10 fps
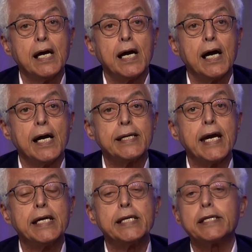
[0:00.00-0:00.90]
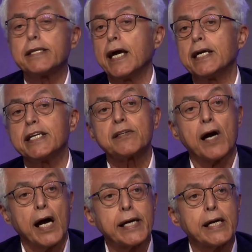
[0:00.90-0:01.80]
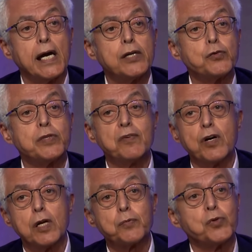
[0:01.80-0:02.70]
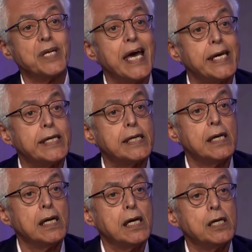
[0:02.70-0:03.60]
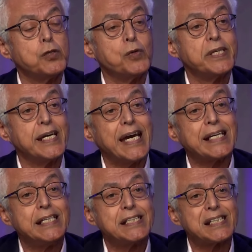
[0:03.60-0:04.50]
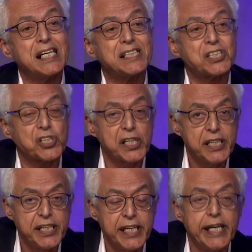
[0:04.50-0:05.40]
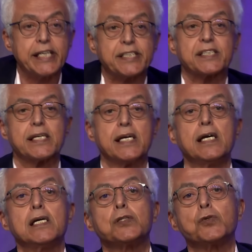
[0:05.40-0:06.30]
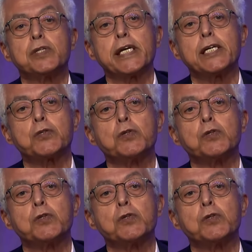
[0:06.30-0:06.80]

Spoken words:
And any drug you develop today, you'll take at least 3 years to take it to the